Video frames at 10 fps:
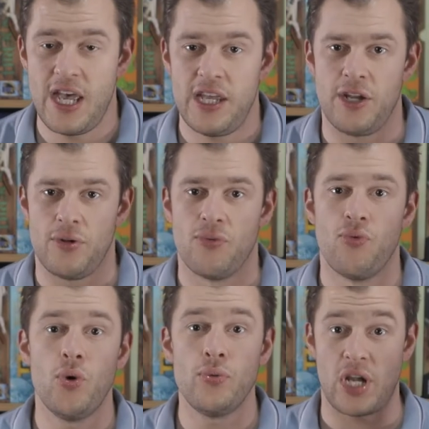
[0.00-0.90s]
You know, the
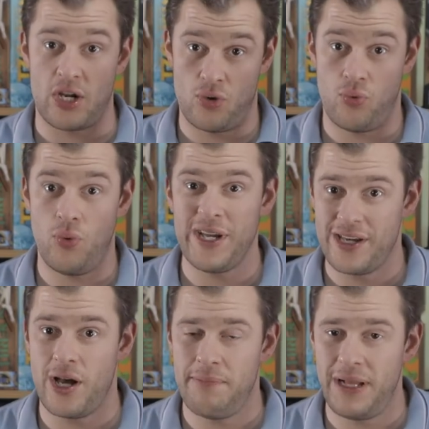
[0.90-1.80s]
rules are quite
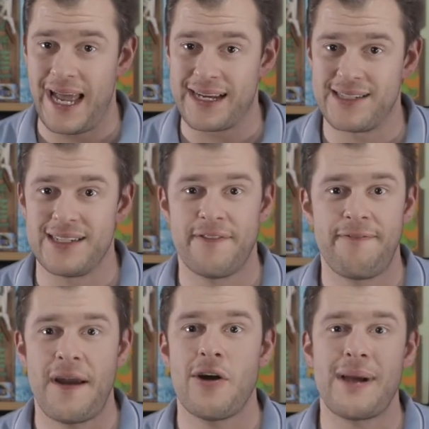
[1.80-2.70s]
complex, there's a
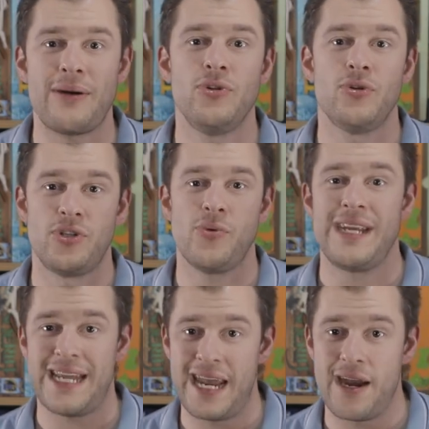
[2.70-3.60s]
fair amount you're
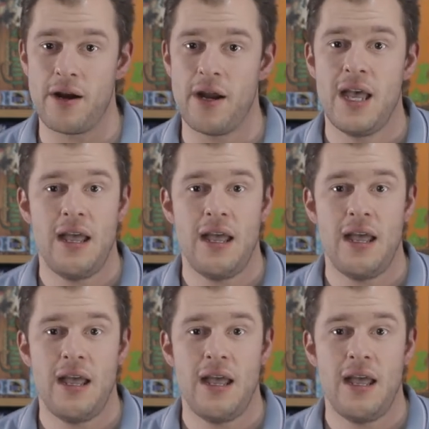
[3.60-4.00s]
doing here,